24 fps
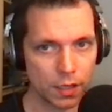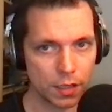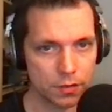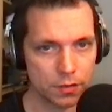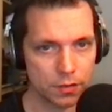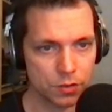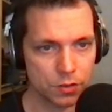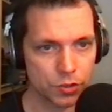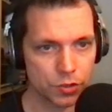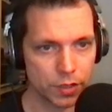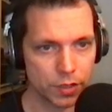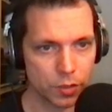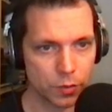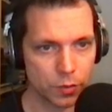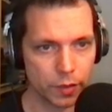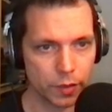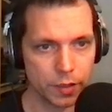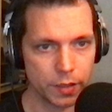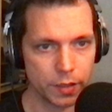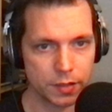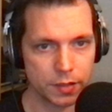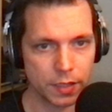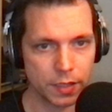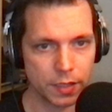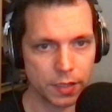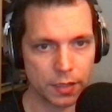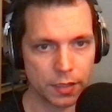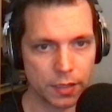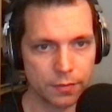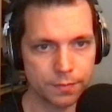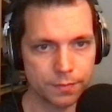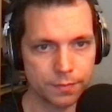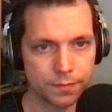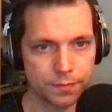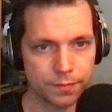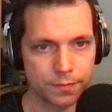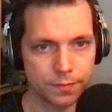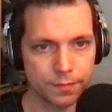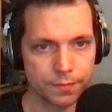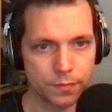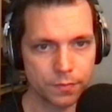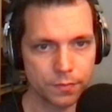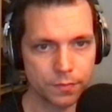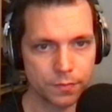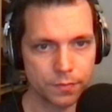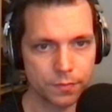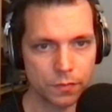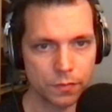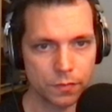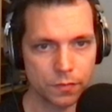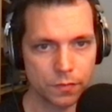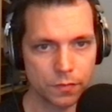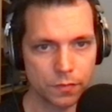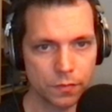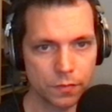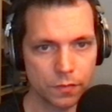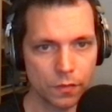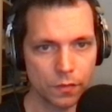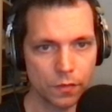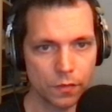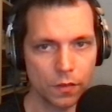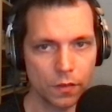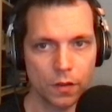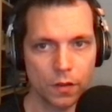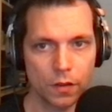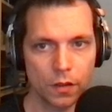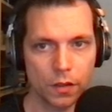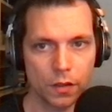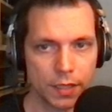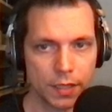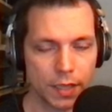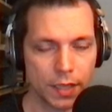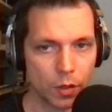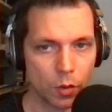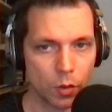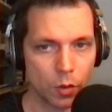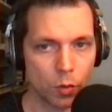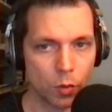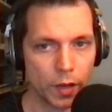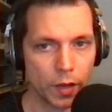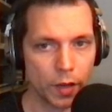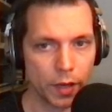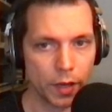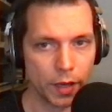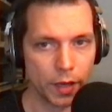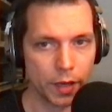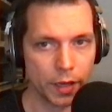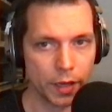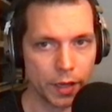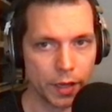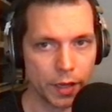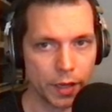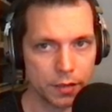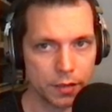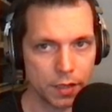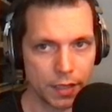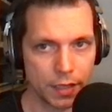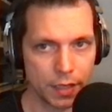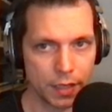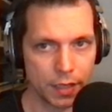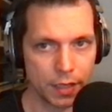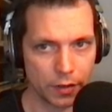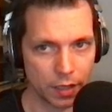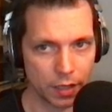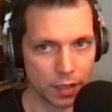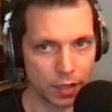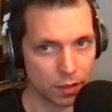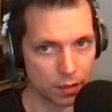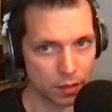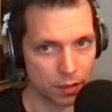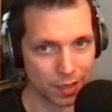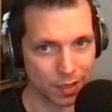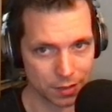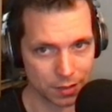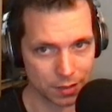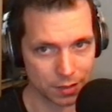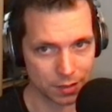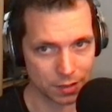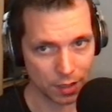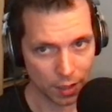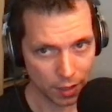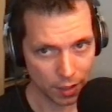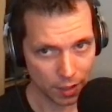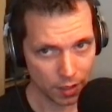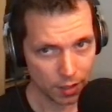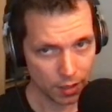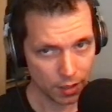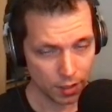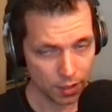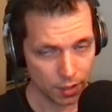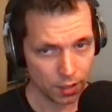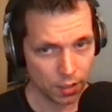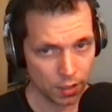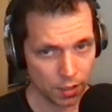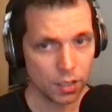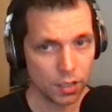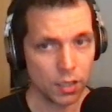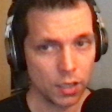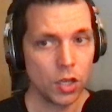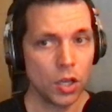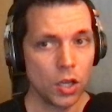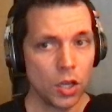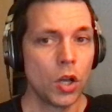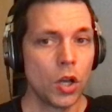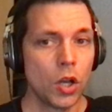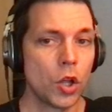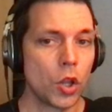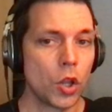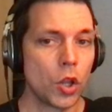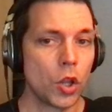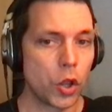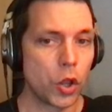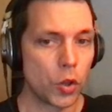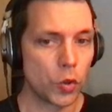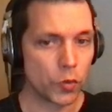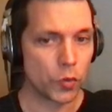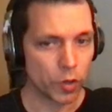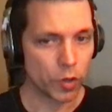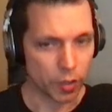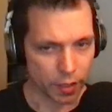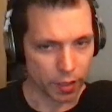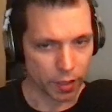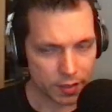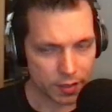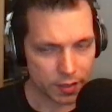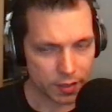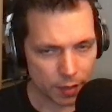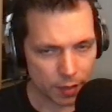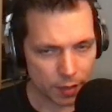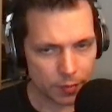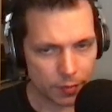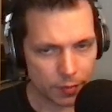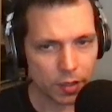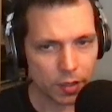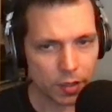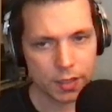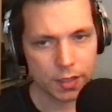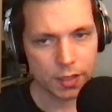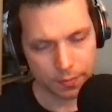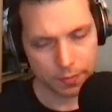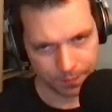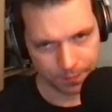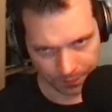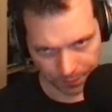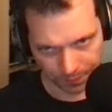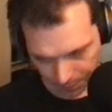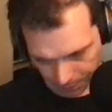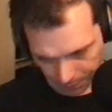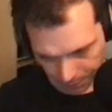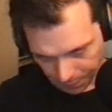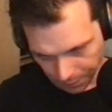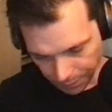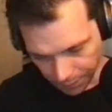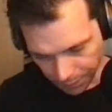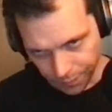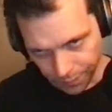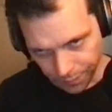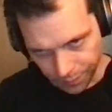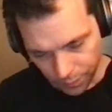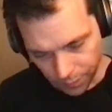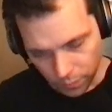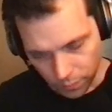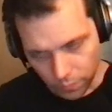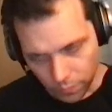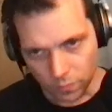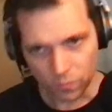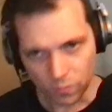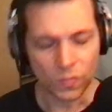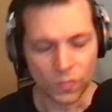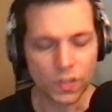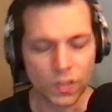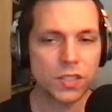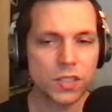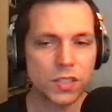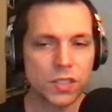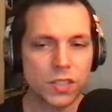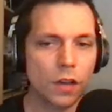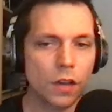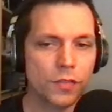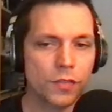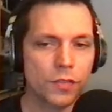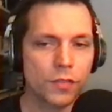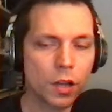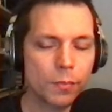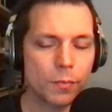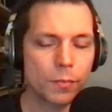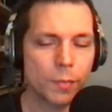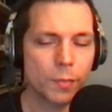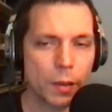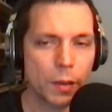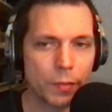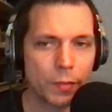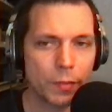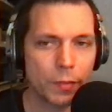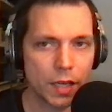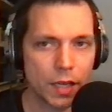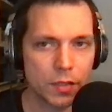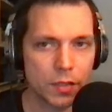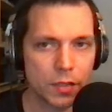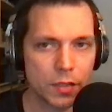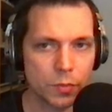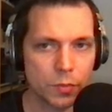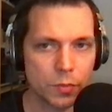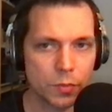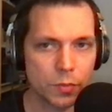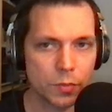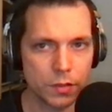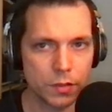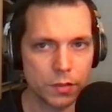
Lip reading: Trade the queens down. Get that knight away, and now I can collect the rook. Now, something that is often on my mind when